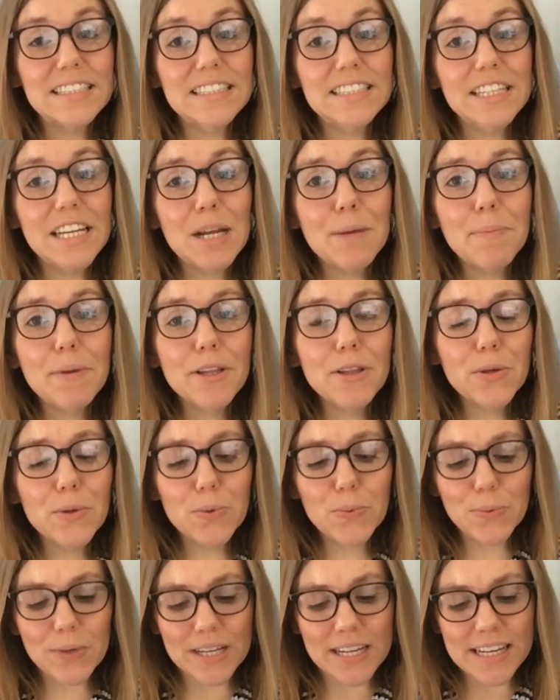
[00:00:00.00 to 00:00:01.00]
Deep in the
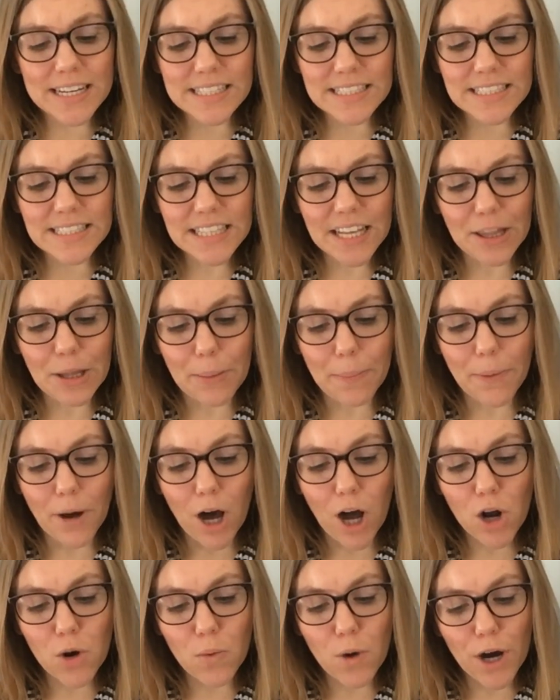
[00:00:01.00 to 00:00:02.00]
reeds and the
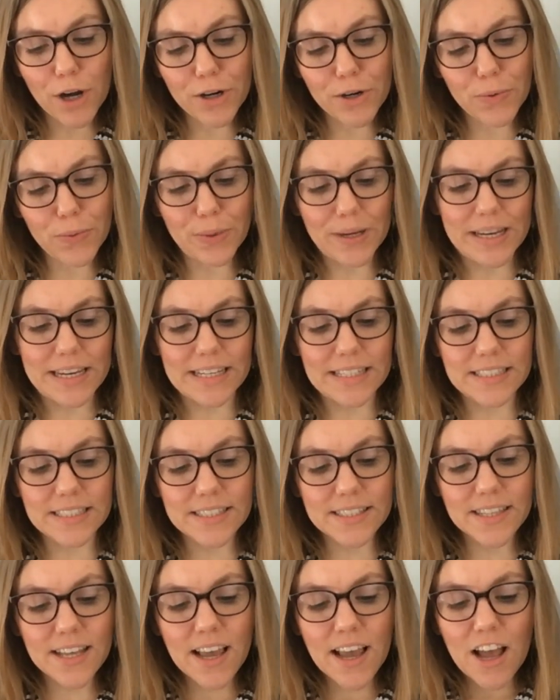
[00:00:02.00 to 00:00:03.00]
bogwater weeds
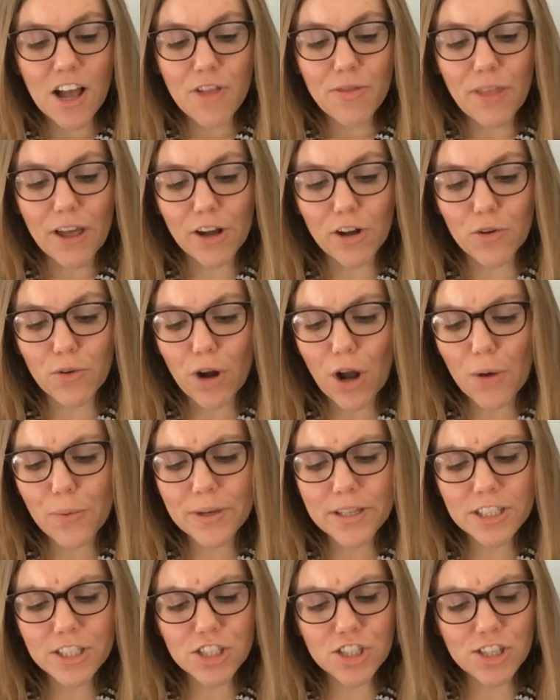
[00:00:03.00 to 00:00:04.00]
that grow
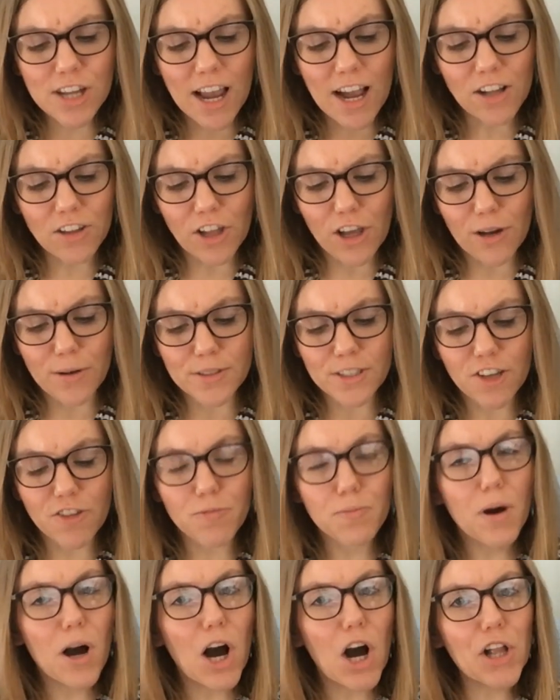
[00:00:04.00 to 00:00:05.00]
in the shallows
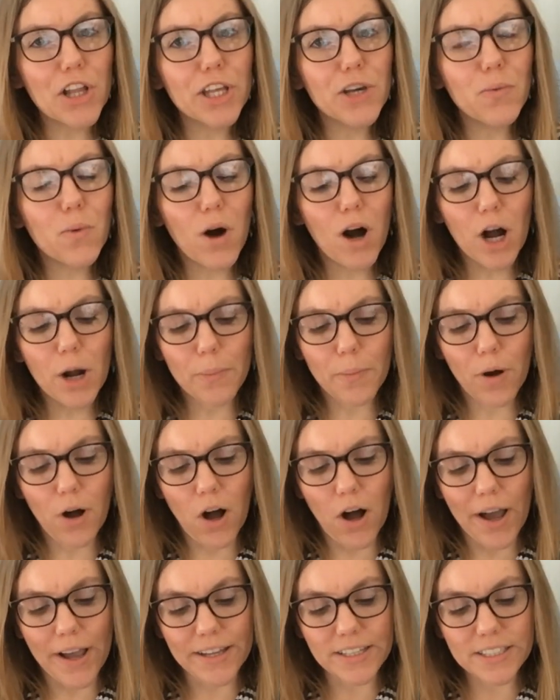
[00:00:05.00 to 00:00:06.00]
of Pollywog
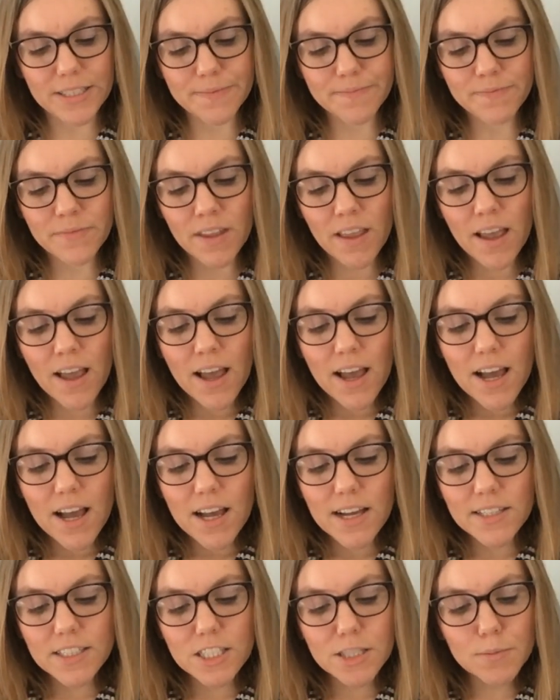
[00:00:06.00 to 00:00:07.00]
Pond,
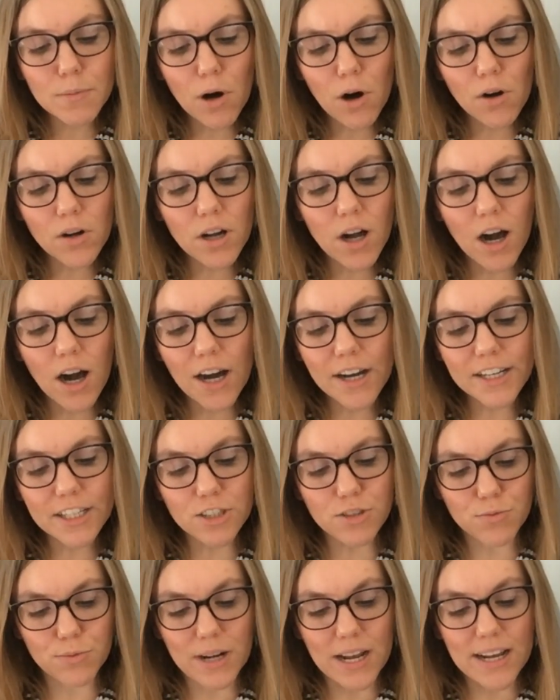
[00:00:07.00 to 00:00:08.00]
a small
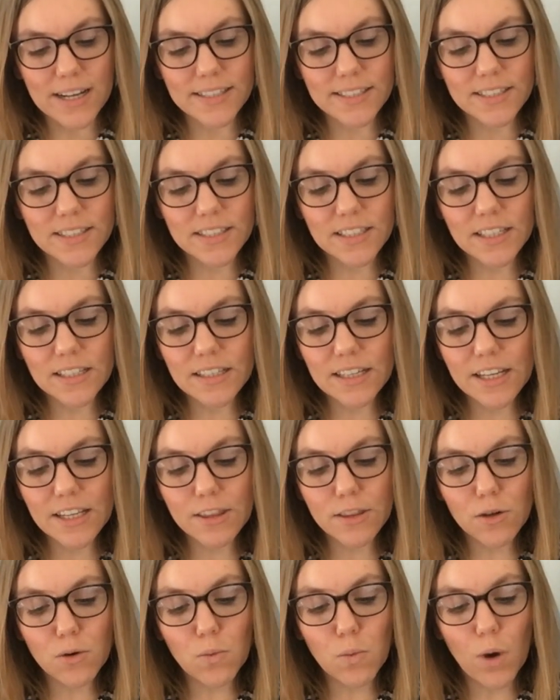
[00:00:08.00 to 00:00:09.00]
cottage rests
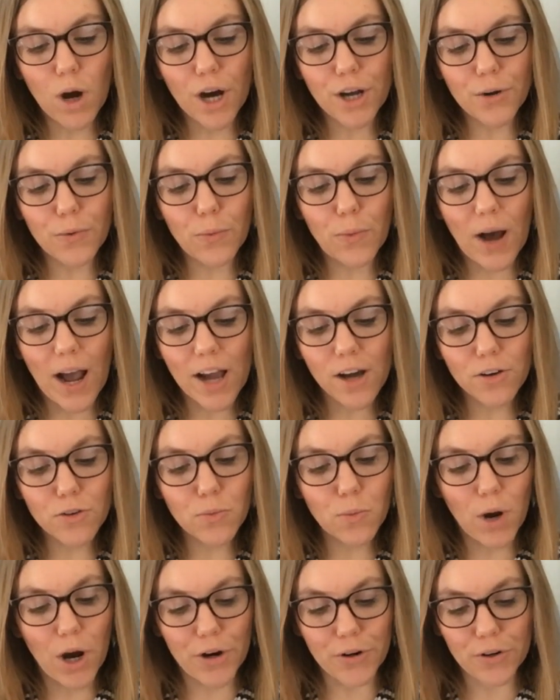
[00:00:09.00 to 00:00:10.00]
'neath the
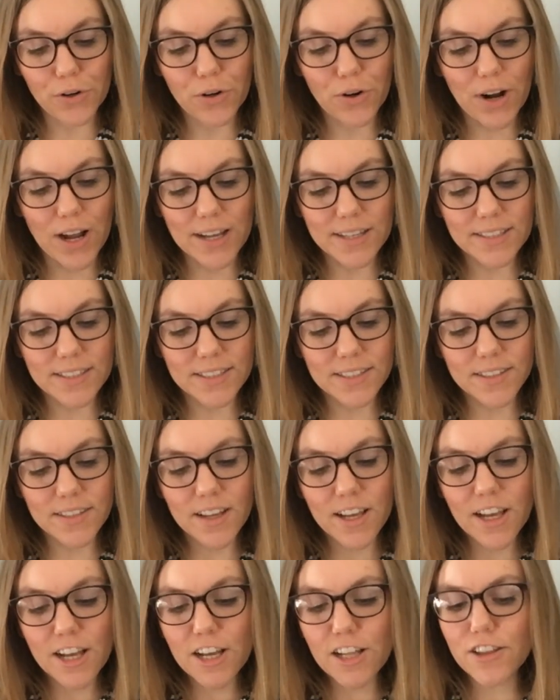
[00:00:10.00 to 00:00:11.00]
wild watercress,
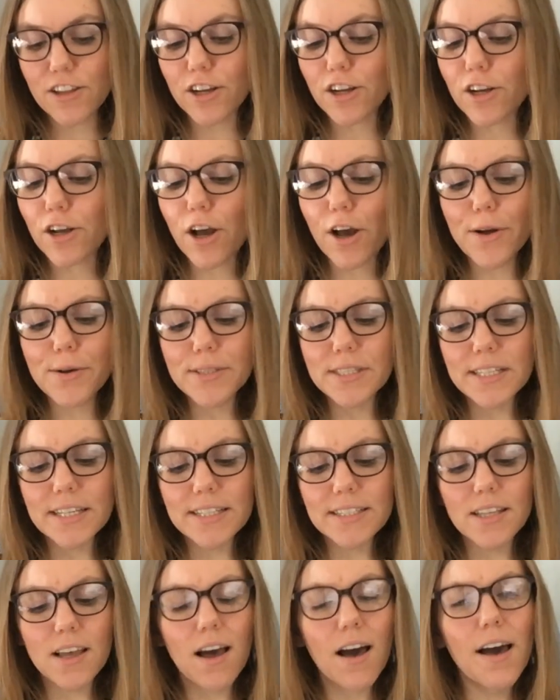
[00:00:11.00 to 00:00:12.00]
the
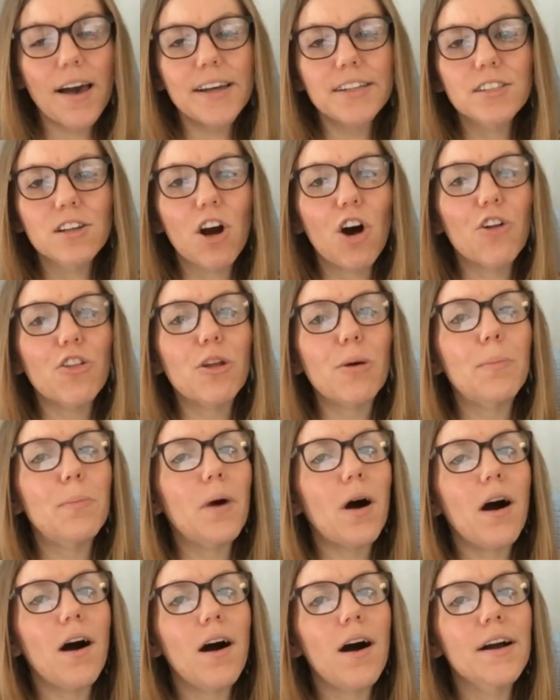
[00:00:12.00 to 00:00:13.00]
coziest hut on the
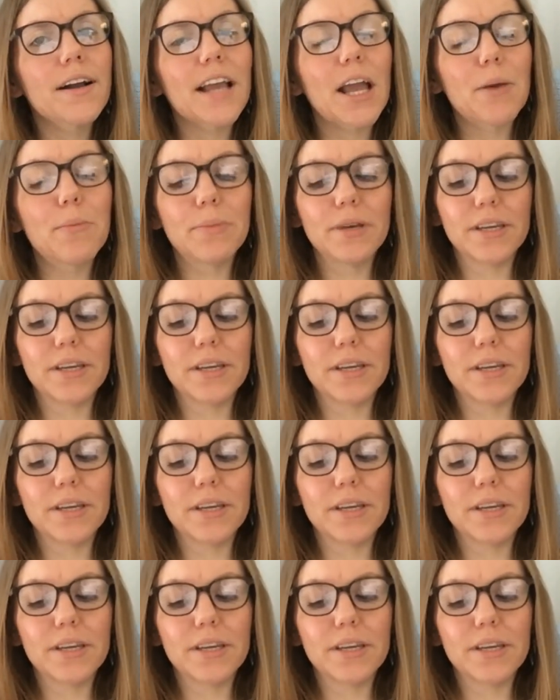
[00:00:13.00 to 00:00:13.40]
bog and